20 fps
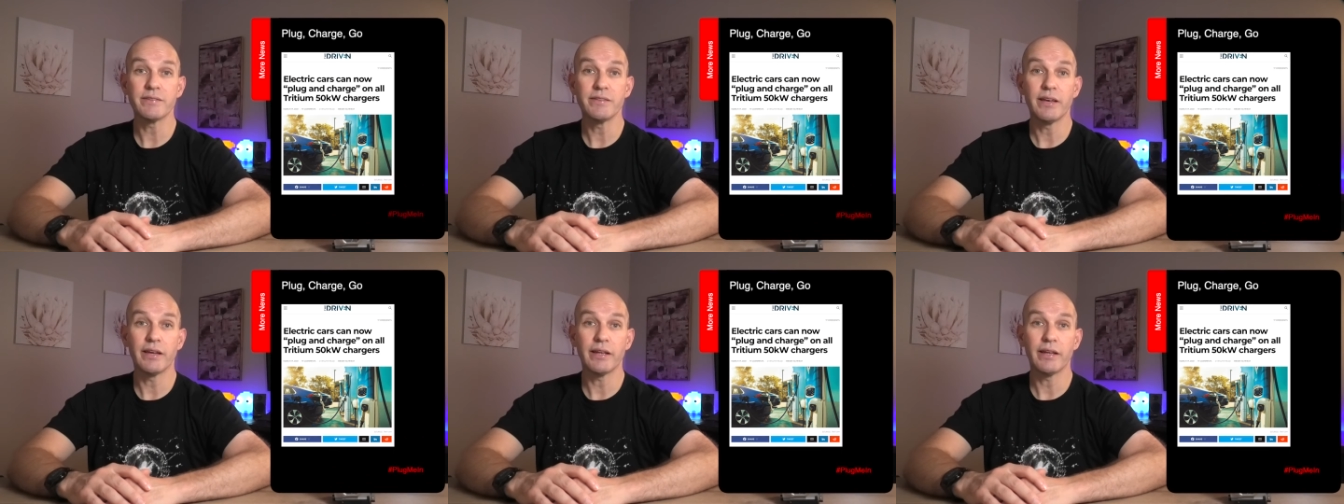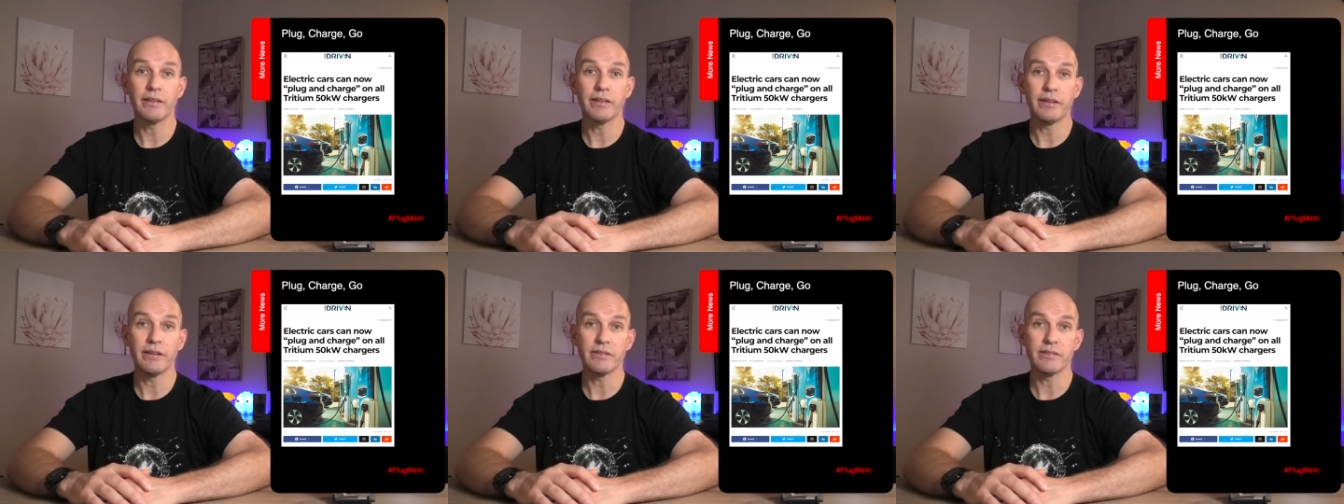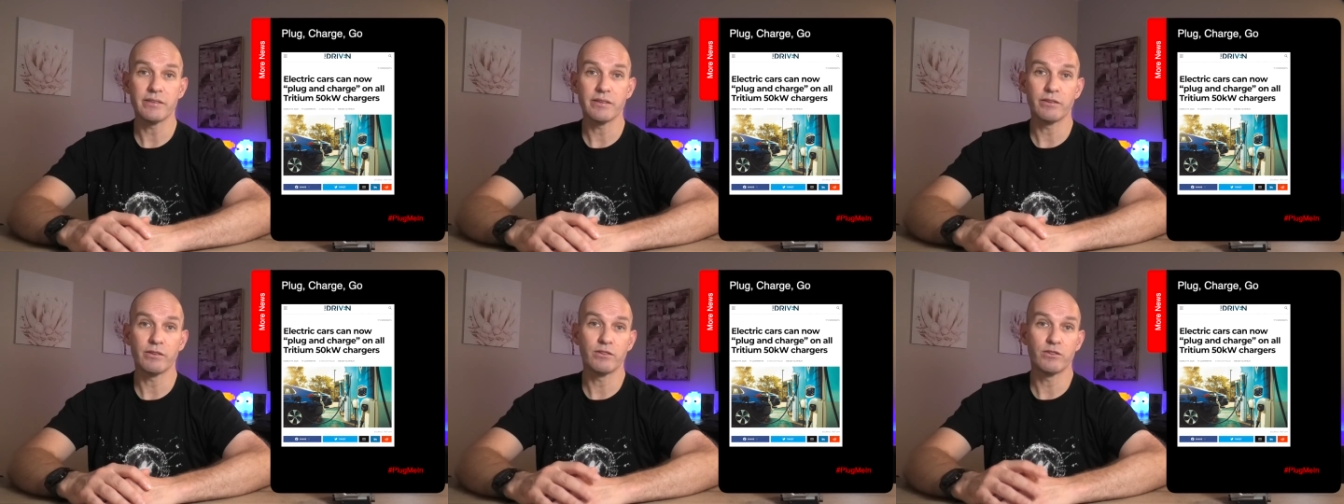that
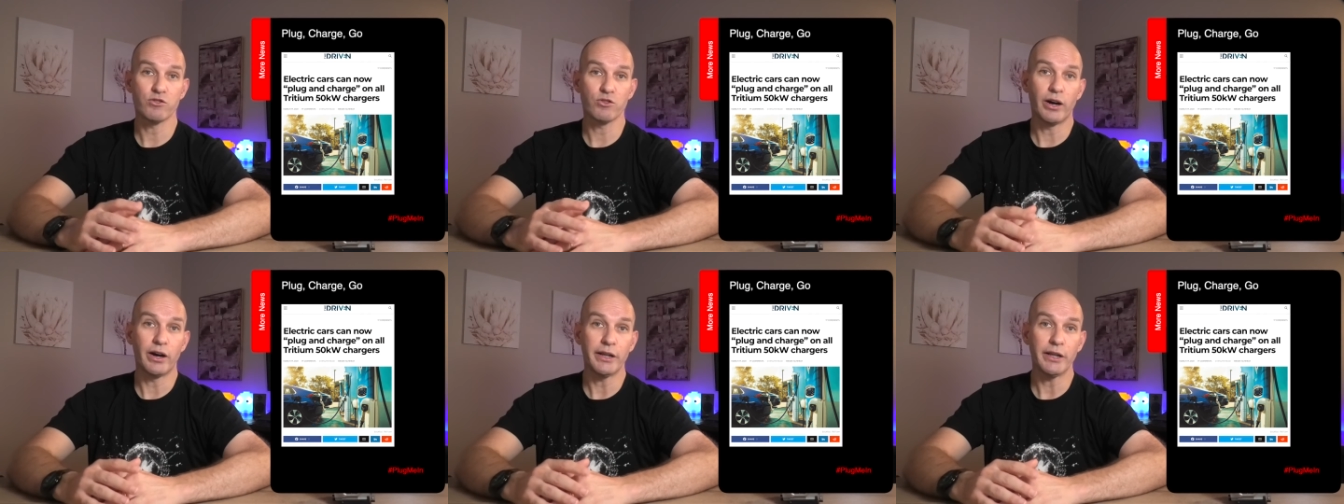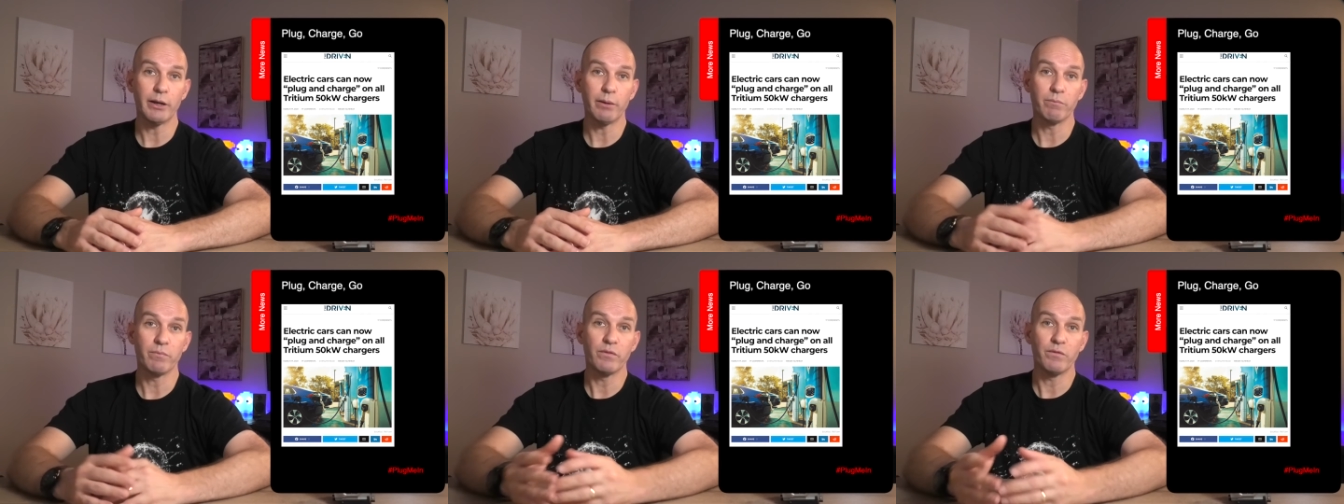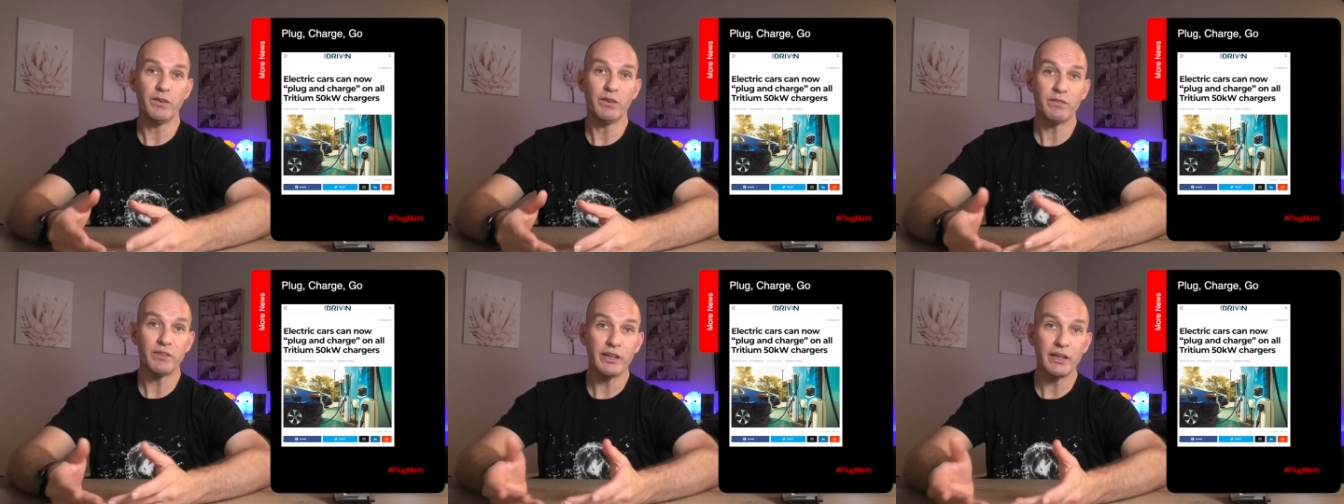its Tritium
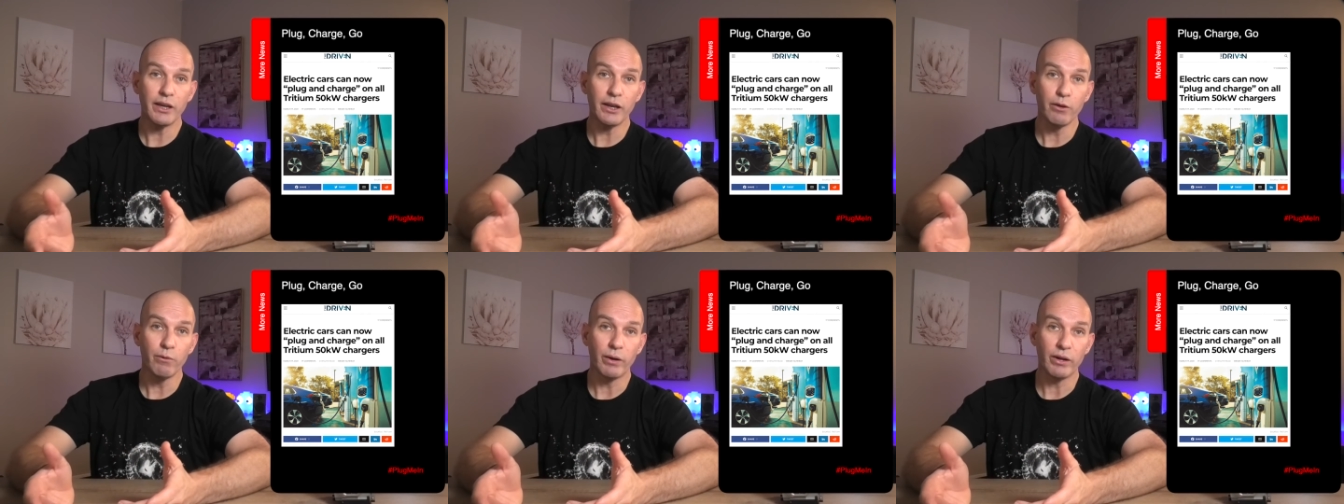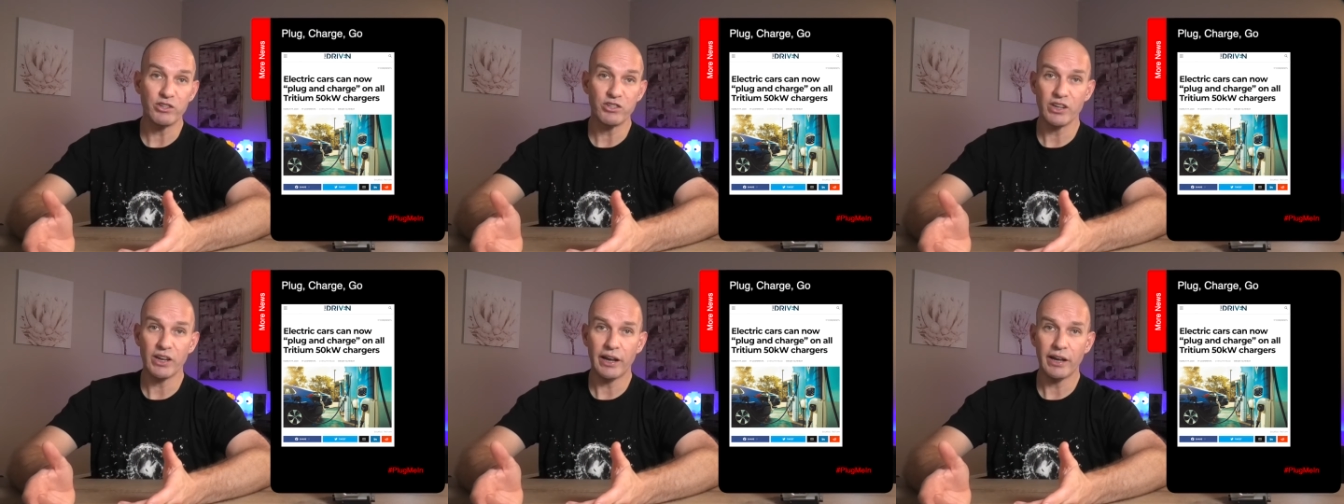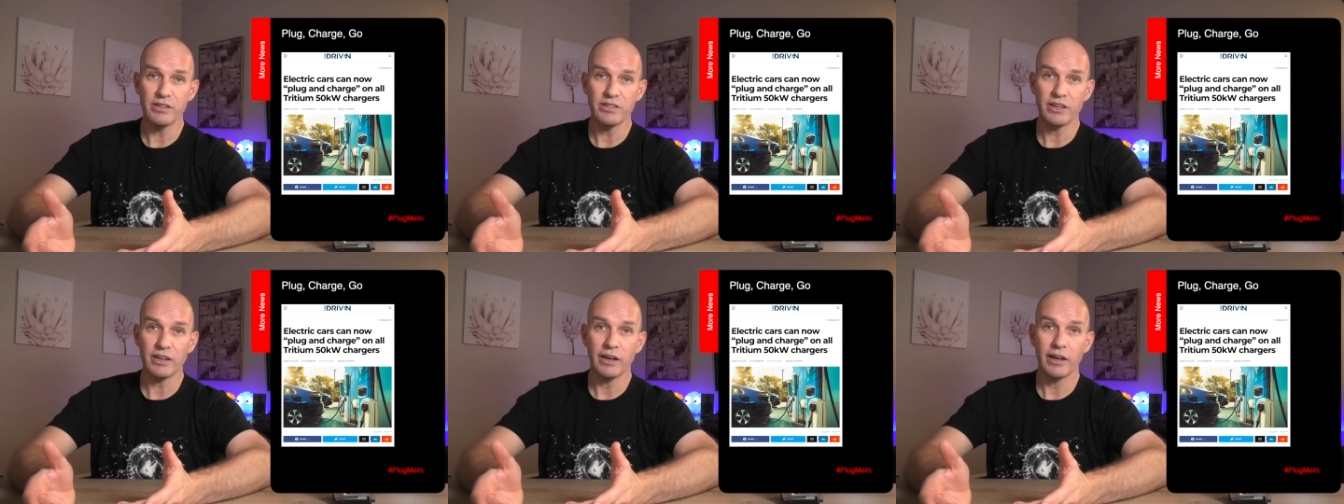50 kilowatt
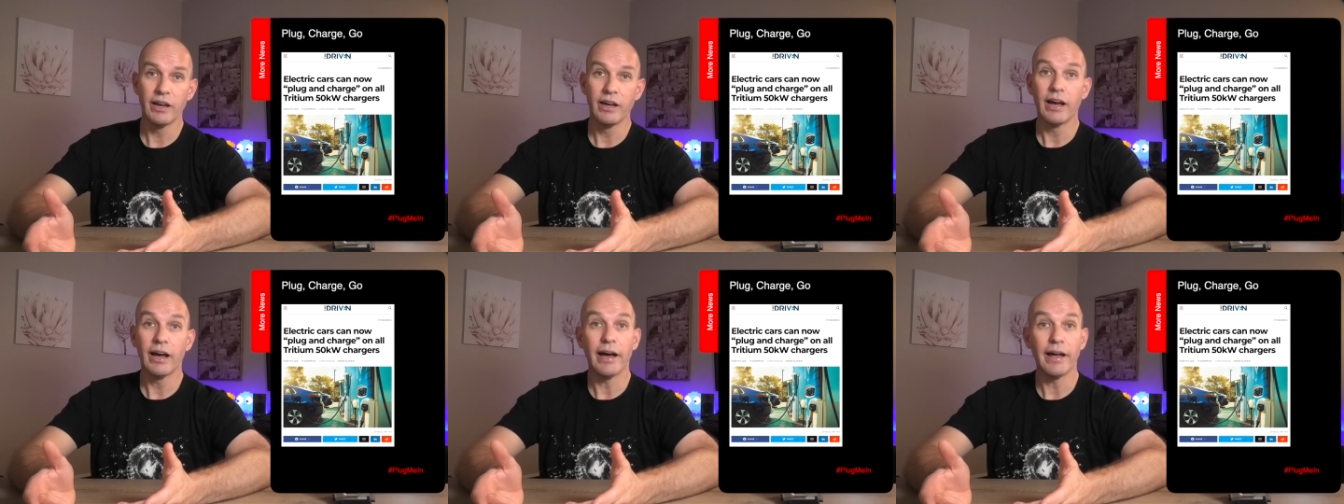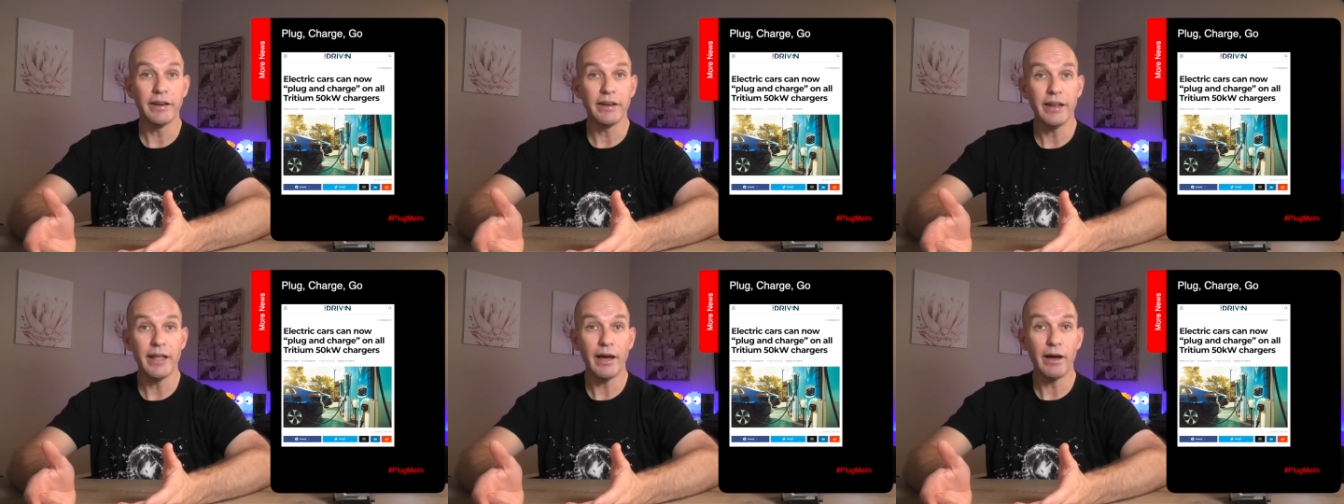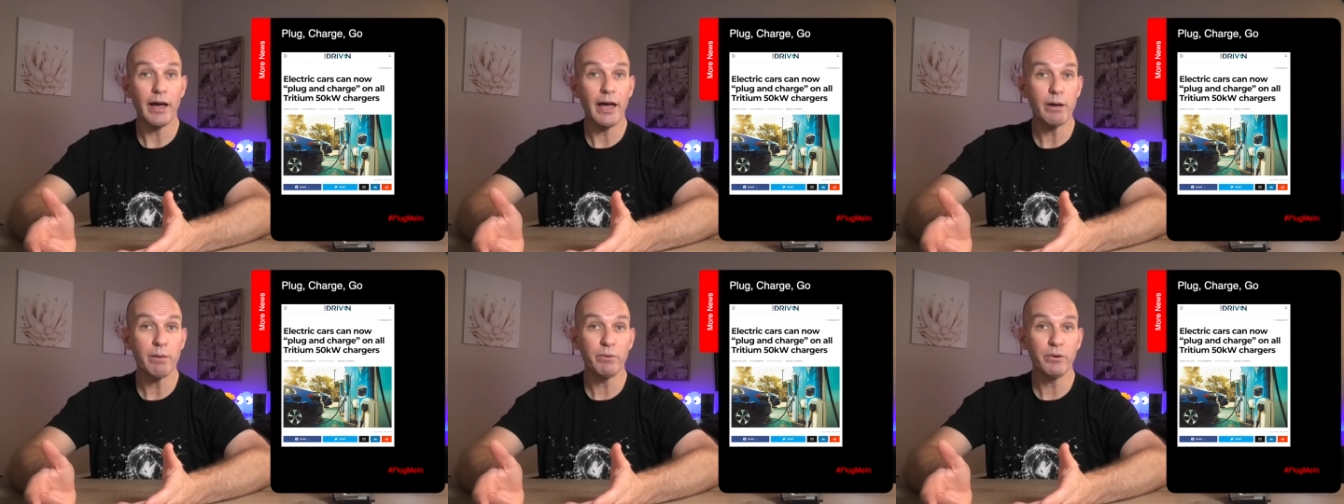charger are now
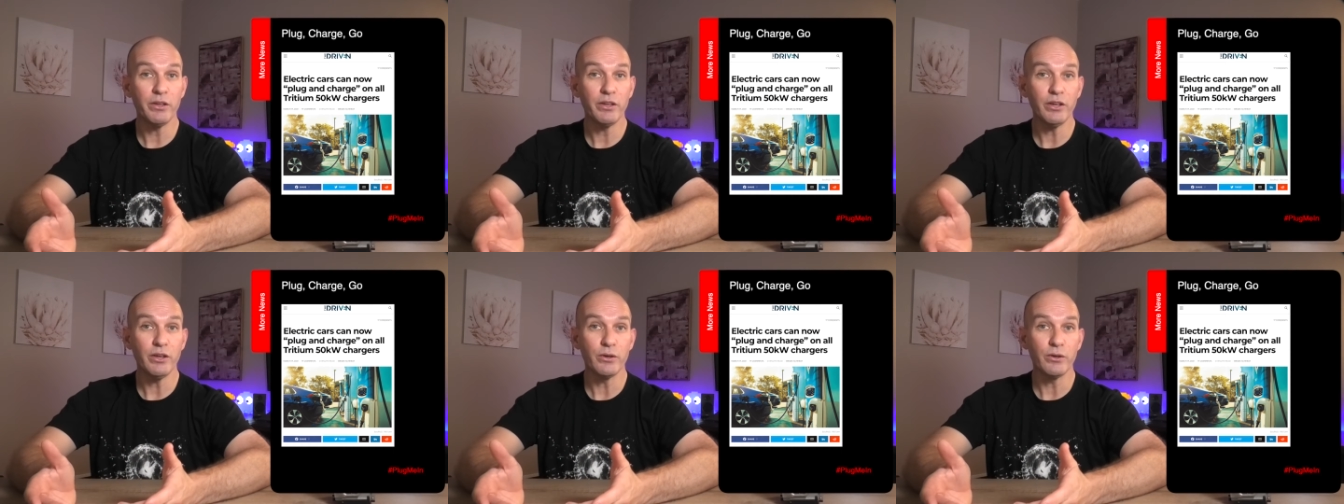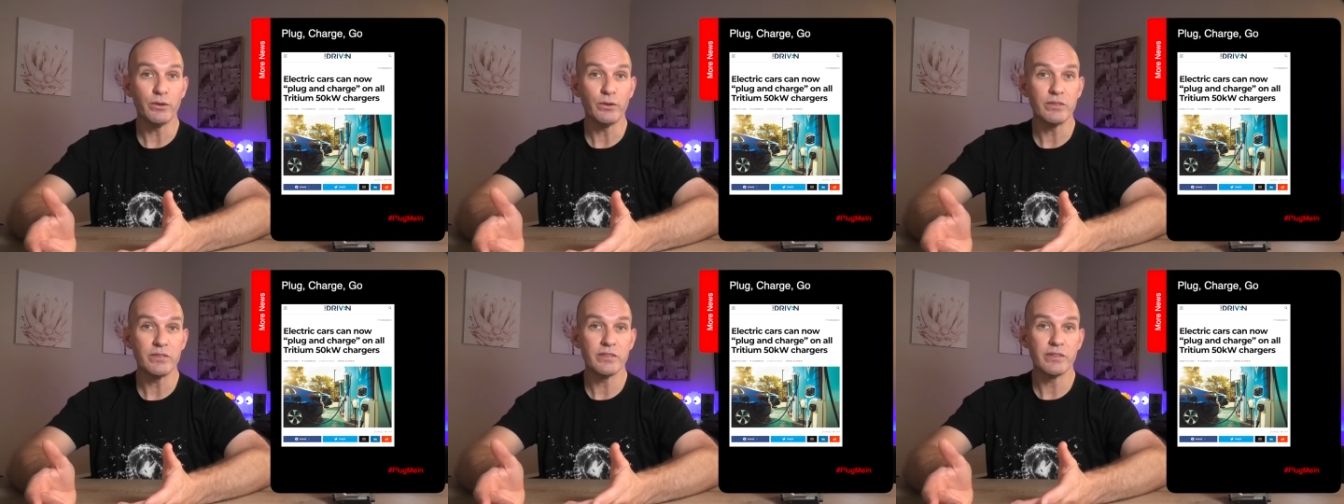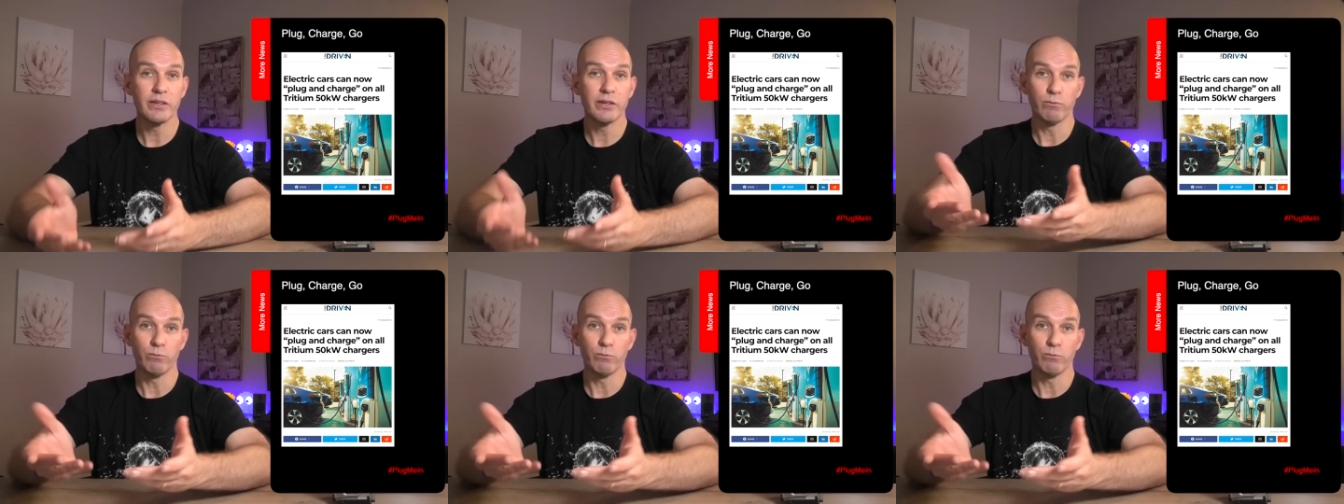able to use,